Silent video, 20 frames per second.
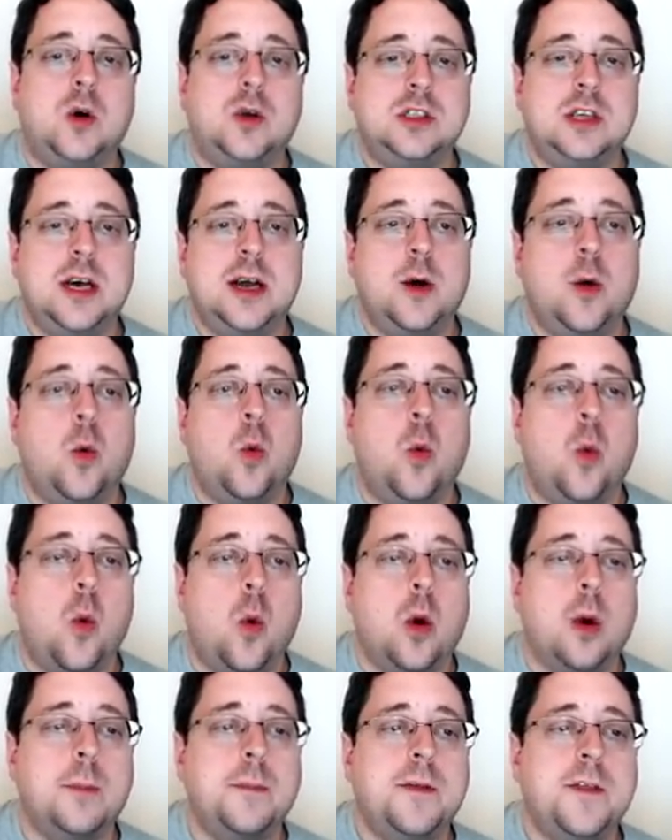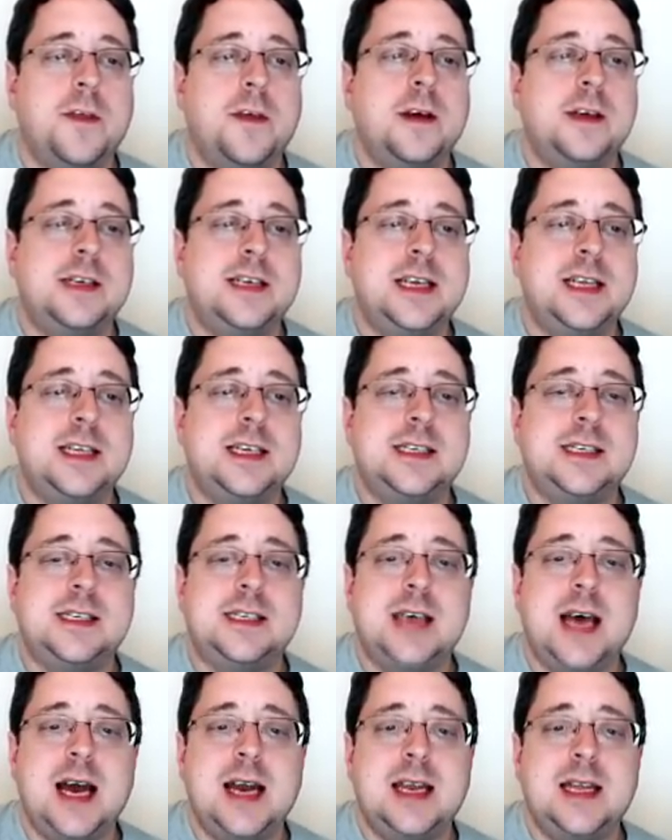whole lot of warmth to this
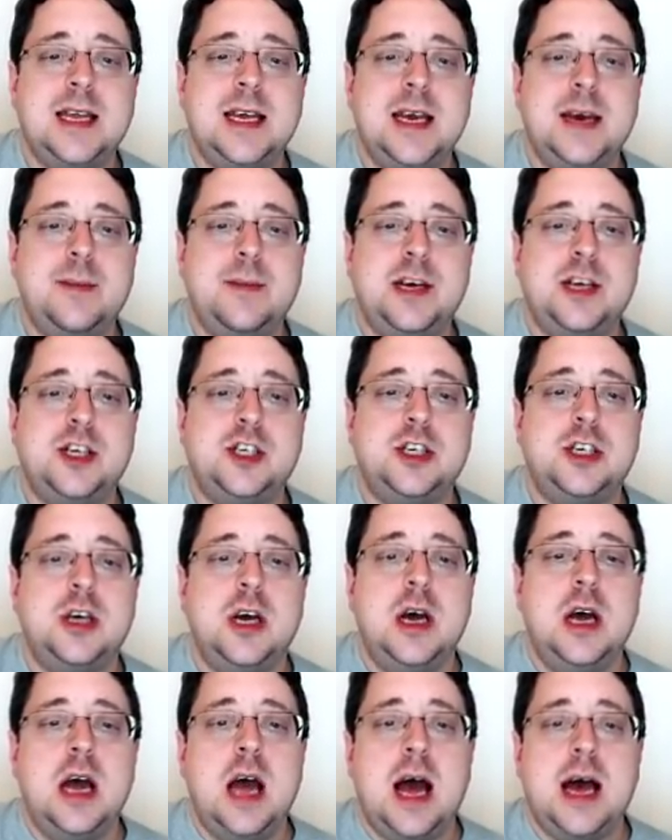side of the image,